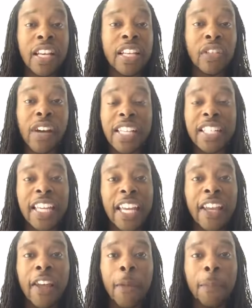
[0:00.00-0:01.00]
so i
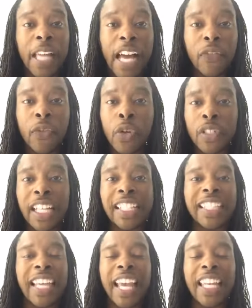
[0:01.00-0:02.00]
say black folks i
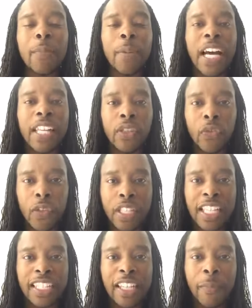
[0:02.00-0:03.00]
say anybody who feels
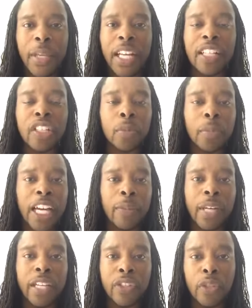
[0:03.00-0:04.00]
like they're being undermined
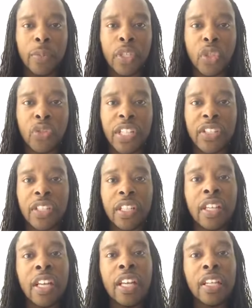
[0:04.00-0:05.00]
by this administration